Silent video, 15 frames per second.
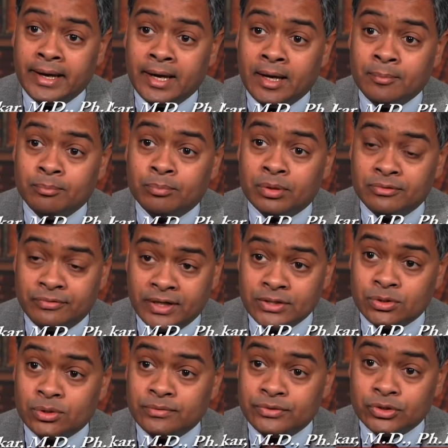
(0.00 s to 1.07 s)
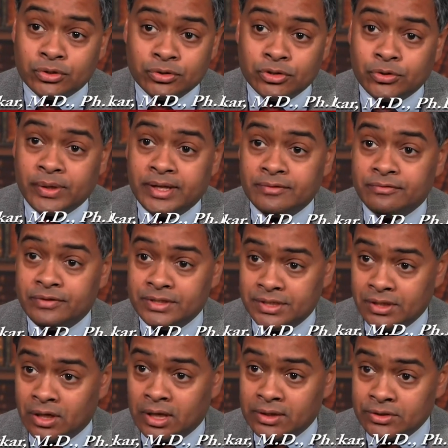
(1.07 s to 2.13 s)
am Professor of Surgery and
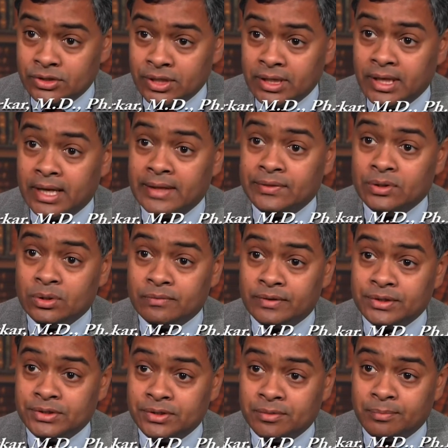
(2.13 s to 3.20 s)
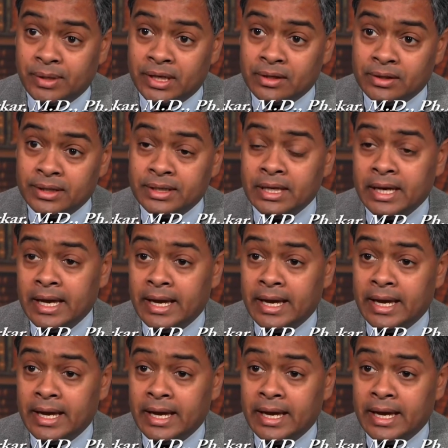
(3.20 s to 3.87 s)
Physiology at the University of Maryland,